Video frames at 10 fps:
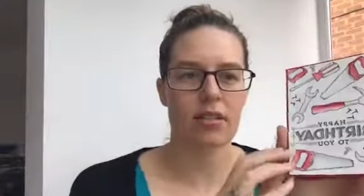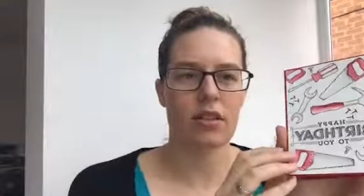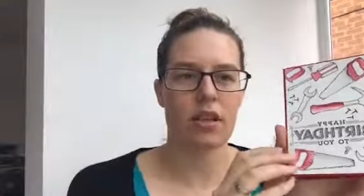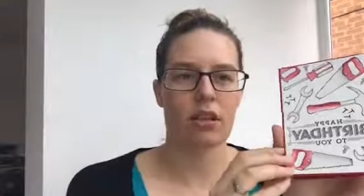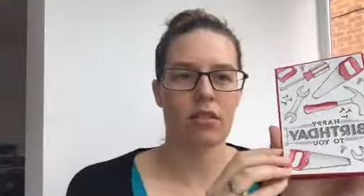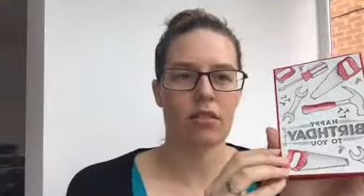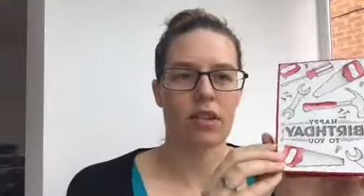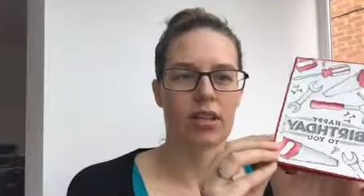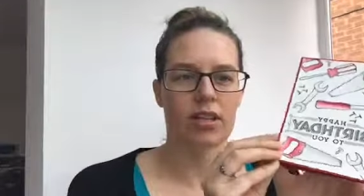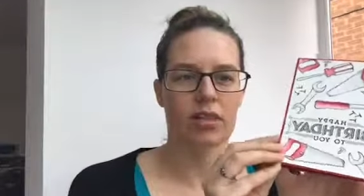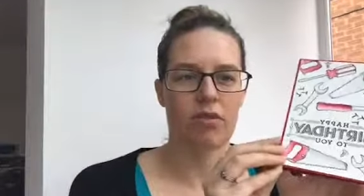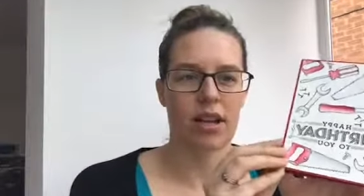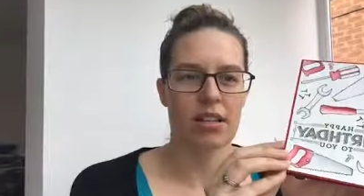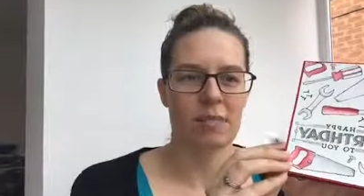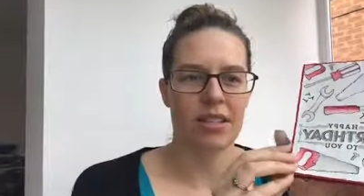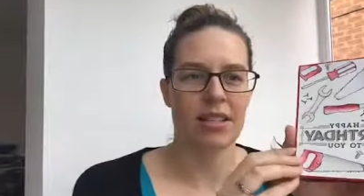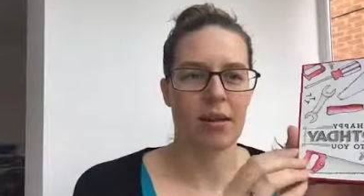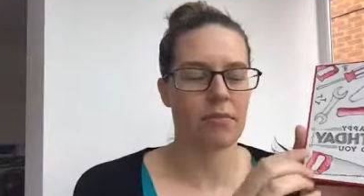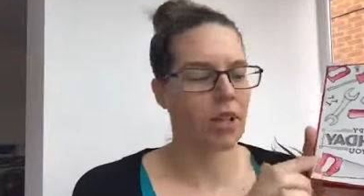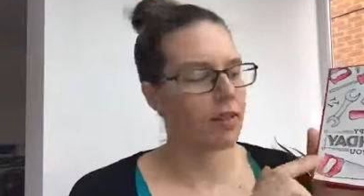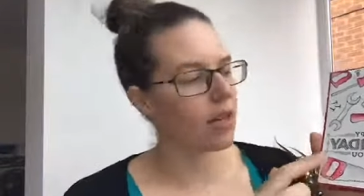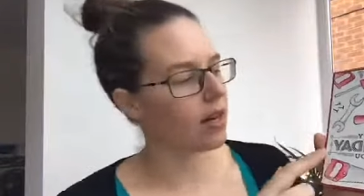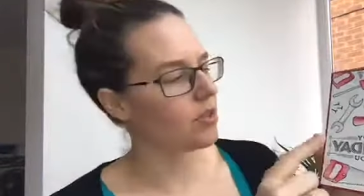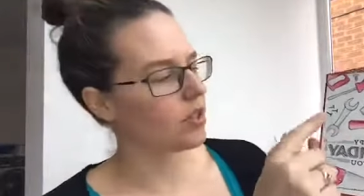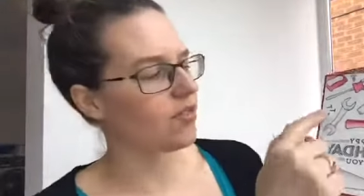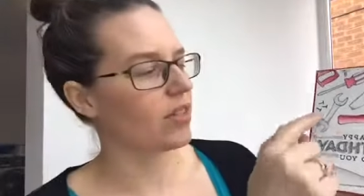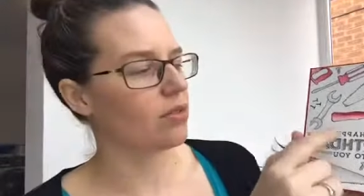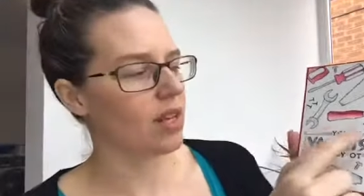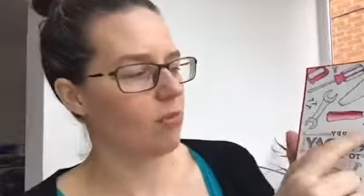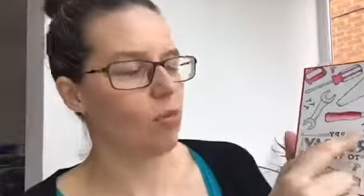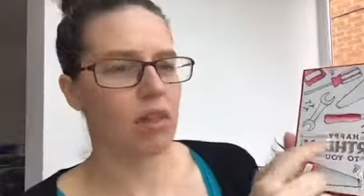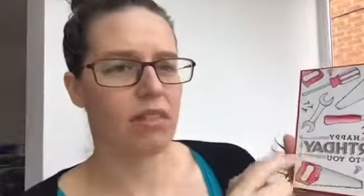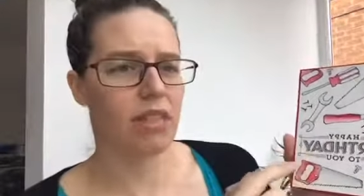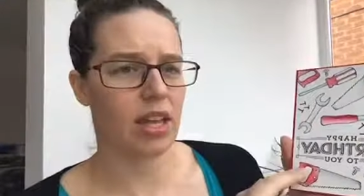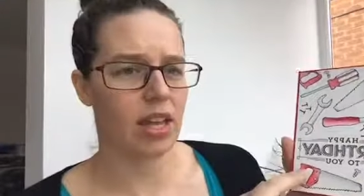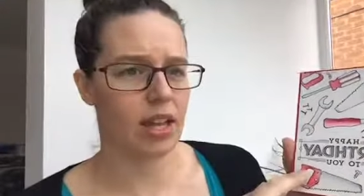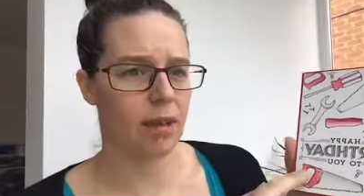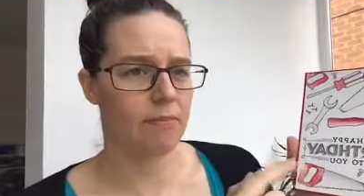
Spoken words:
So that's just randomly stamped, and then I've just filled in with the